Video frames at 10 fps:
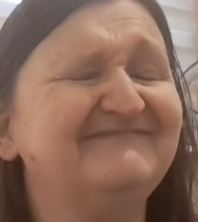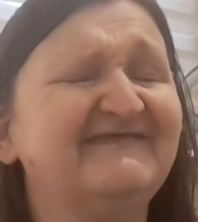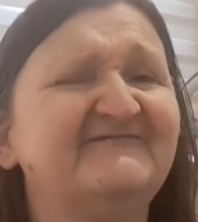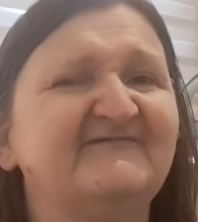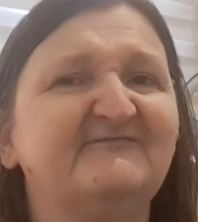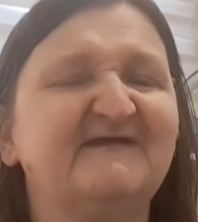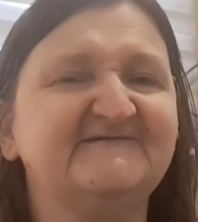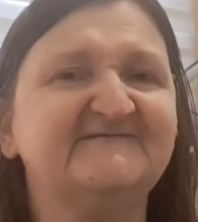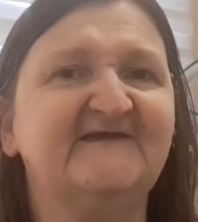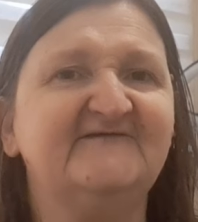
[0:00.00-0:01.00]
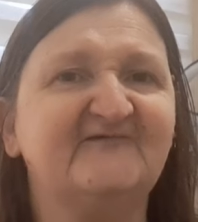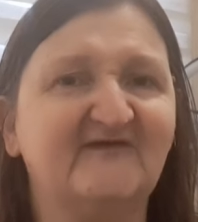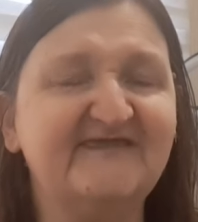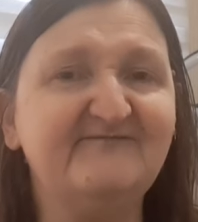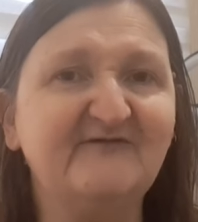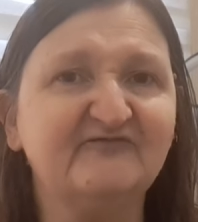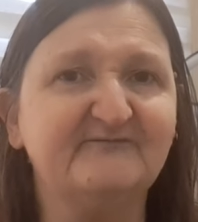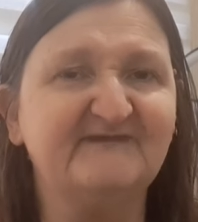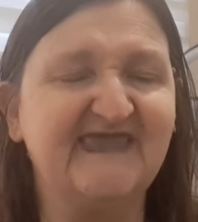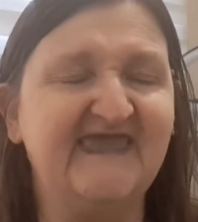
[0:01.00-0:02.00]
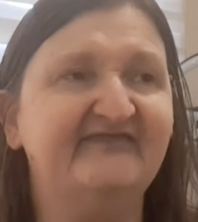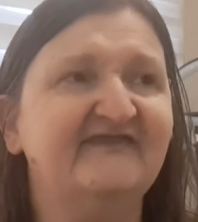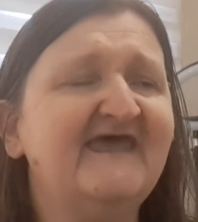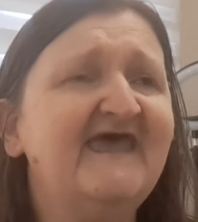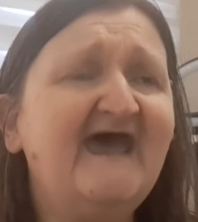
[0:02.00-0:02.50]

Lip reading: this is a bit strange. So I emailed them again.